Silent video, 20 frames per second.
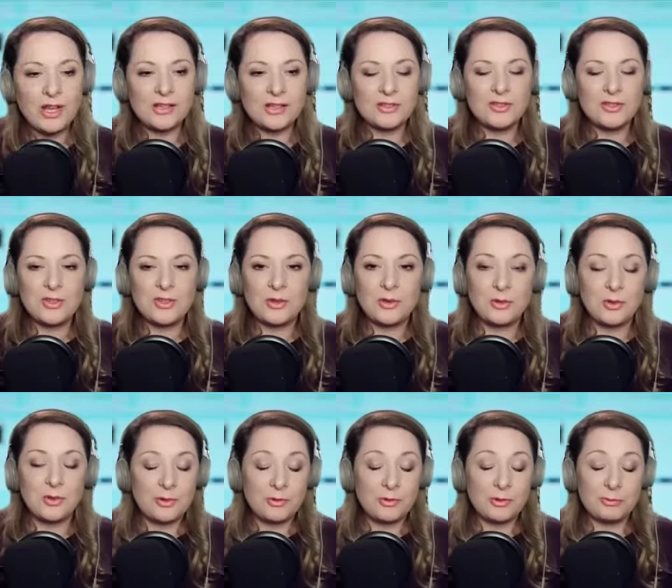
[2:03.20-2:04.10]
And
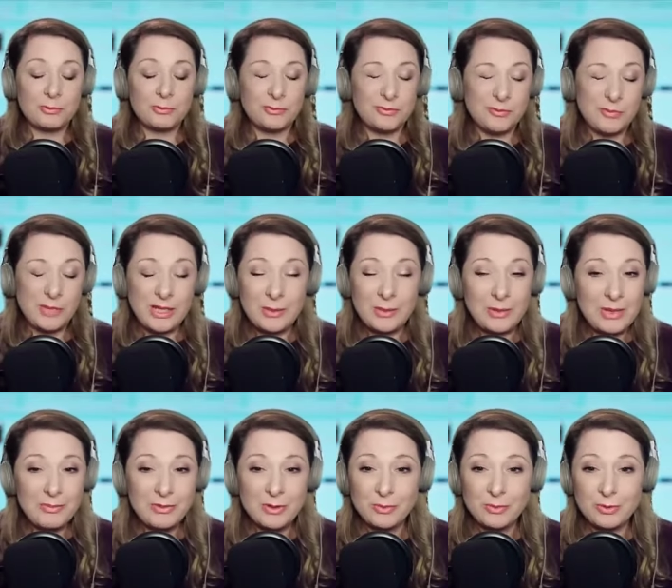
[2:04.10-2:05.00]
so many
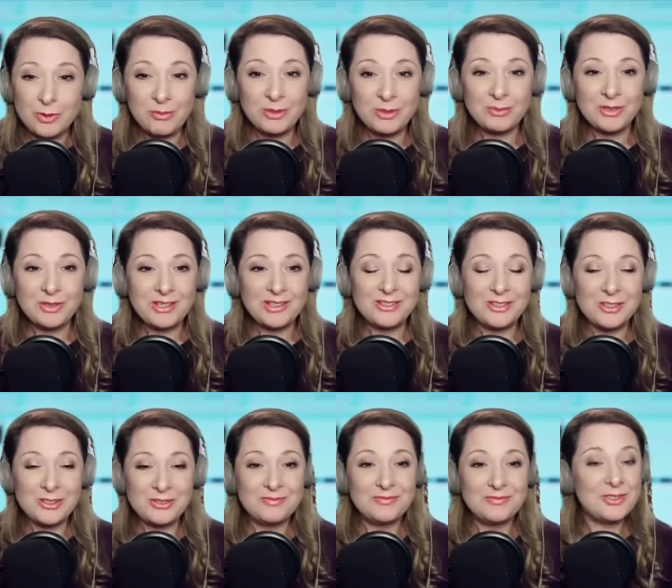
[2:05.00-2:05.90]
people probably
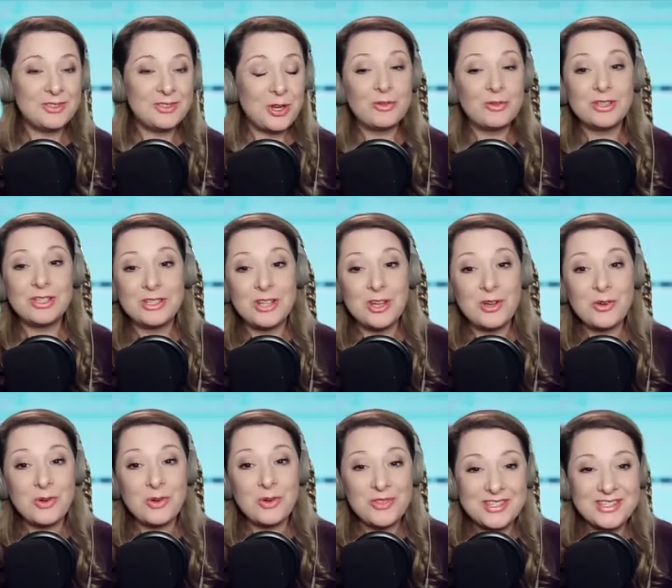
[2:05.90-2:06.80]
don't really know
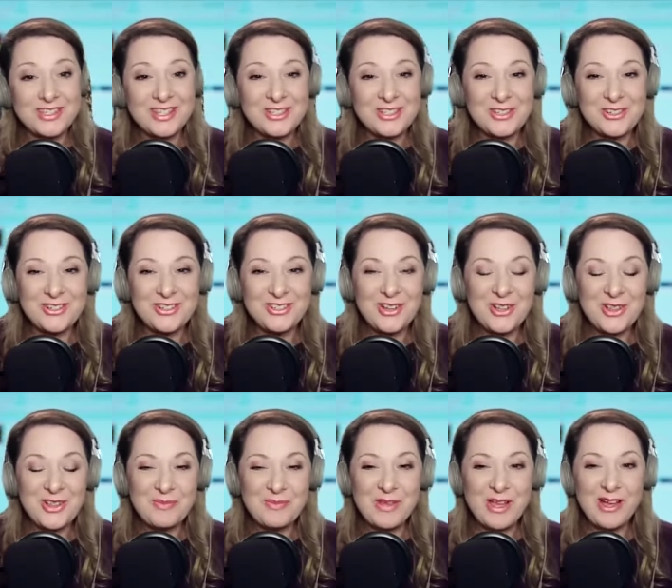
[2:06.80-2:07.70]
what the center is
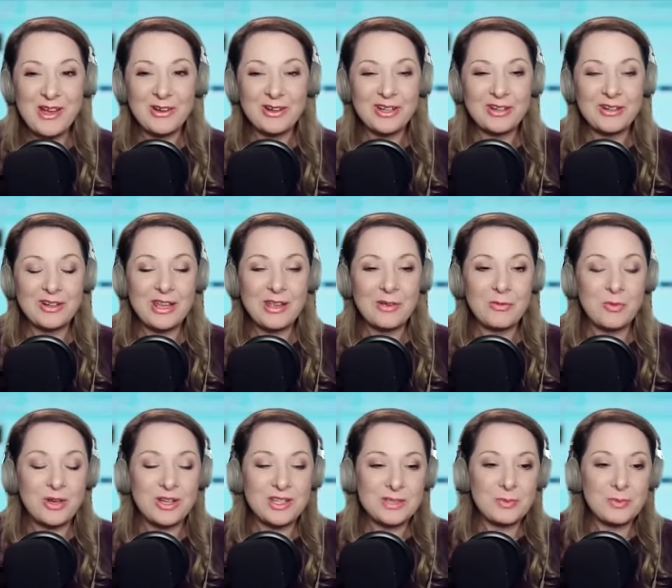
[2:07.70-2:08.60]
all about and, and
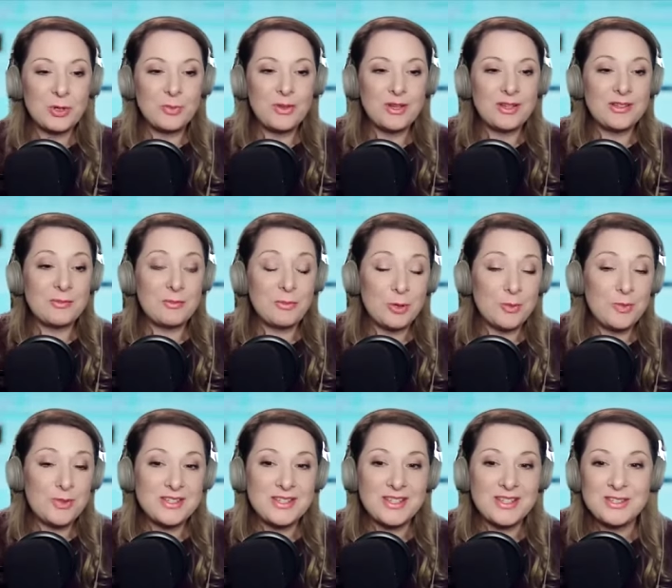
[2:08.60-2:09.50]
what its purpose,
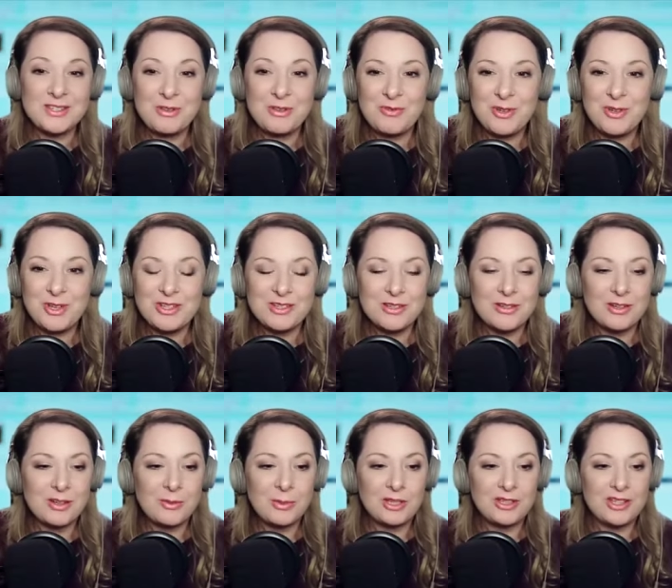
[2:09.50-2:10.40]
purpose is. So if you can
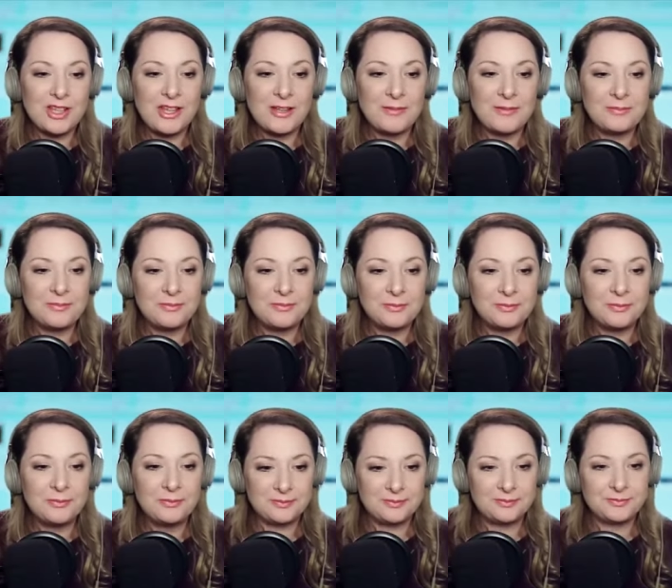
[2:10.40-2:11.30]
talk about that.
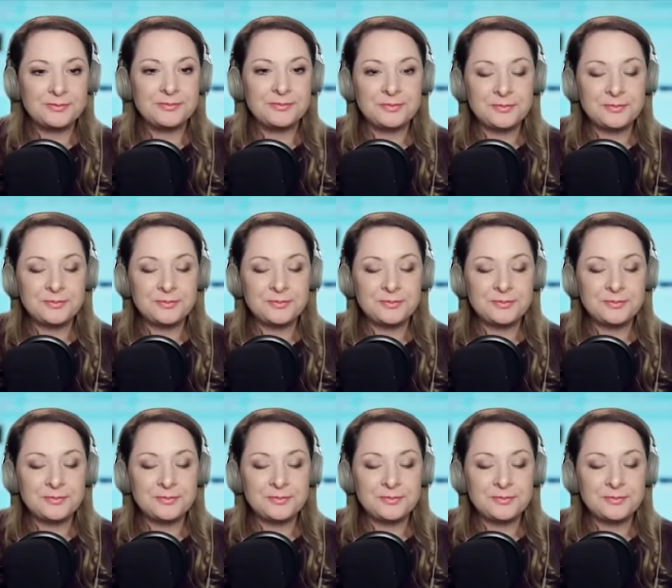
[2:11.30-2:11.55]
Sure.